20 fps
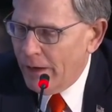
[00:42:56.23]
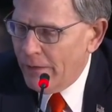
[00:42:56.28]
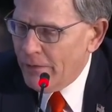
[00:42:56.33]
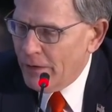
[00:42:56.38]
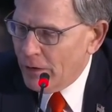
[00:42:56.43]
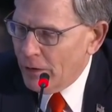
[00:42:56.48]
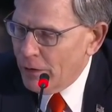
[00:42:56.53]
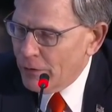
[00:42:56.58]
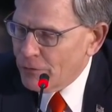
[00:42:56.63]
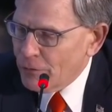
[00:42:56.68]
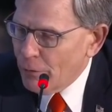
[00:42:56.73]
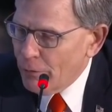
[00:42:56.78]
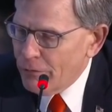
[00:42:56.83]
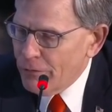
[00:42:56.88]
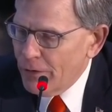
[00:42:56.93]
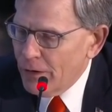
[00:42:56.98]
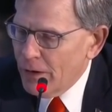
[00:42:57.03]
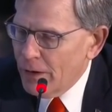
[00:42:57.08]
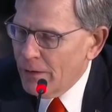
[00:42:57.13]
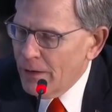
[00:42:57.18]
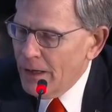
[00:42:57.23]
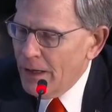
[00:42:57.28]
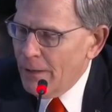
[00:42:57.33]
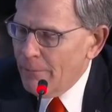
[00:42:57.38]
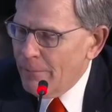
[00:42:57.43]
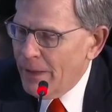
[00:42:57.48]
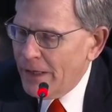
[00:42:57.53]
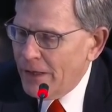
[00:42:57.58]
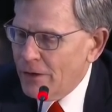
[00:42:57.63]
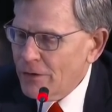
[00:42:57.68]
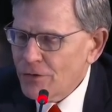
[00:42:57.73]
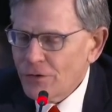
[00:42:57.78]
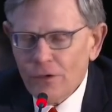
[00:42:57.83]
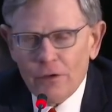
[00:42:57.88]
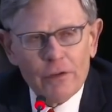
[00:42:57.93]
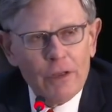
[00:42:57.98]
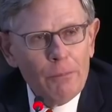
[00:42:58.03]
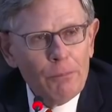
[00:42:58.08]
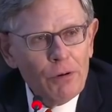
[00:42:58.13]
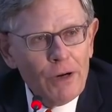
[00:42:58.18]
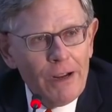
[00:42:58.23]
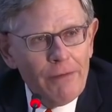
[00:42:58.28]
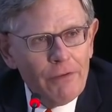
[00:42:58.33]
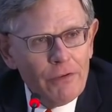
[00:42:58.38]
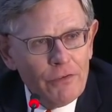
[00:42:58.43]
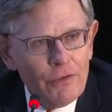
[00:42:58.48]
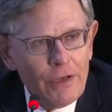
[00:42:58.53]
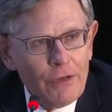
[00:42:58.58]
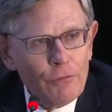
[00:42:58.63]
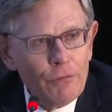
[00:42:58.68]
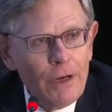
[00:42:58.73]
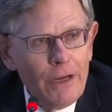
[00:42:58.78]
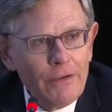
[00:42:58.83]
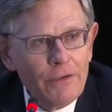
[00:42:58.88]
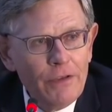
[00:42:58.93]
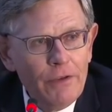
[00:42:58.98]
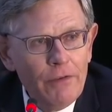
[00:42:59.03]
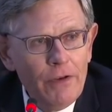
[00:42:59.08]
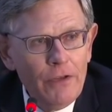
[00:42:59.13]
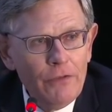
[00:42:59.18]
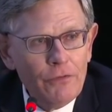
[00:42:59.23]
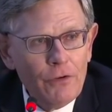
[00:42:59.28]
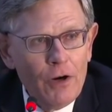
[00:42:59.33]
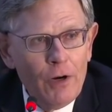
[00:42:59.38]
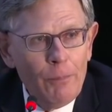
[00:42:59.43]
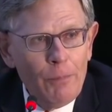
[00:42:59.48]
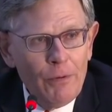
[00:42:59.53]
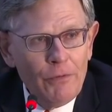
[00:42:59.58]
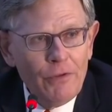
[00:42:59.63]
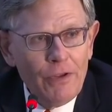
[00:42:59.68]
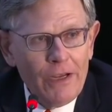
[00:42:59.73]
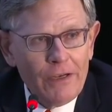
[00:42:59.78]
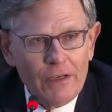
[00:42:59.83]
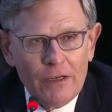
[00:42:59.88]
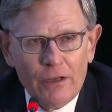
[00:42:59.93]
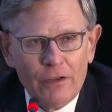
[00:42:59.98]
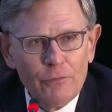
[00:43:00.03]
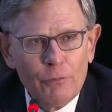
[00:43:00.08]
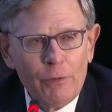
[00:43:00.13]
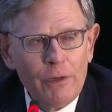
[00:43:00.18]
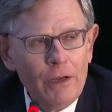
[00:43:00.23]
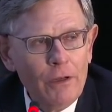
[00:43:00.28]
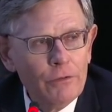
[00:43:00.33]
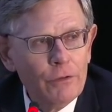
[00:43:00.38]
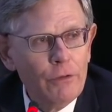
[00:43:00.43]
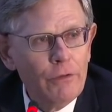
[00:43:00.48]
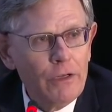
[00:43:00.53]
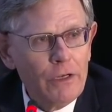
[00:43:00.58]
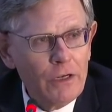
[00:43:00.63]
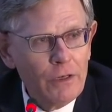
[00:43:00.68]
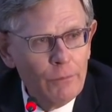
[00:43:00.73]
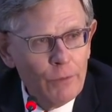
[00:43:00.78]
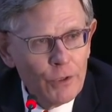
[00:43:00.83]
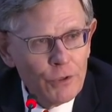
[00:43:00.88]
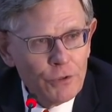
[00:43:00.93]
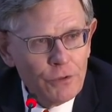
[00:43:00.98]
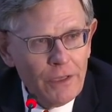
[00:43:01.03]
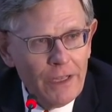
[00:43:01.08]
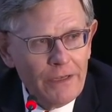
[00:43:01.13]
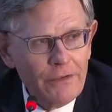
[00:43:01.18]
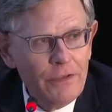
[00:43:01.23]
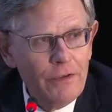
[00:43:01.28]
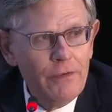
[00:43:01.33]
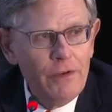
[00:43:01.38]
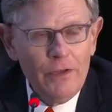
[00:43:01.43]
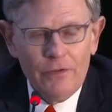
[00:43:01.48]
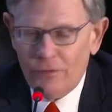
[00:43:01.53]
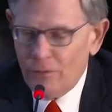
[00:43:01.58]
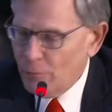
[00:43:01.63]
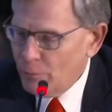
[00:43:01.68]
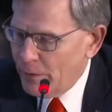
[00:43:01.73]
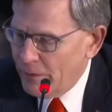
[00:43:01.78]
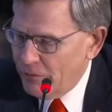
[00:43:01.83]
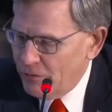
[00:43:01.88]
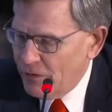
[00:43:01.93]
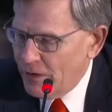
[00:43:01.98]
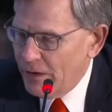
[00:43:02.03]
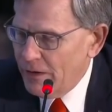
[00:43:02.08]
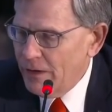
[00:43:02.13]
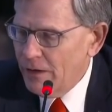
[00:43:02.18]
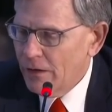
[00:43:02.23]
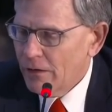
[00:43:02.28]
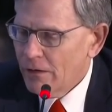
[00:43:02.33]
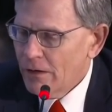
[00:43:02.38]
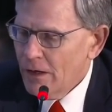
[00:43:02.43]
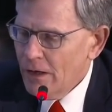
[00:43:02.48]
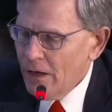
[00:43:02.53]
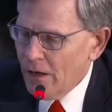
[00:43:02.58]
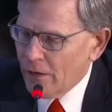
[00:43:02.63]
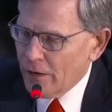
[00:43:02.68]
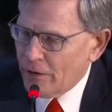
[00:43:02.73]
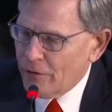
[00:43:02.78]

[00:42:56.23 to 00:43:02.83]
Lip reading: And then also third, making sure that private sector activities are protected, because we all know that commercial activities, as we've seen here, are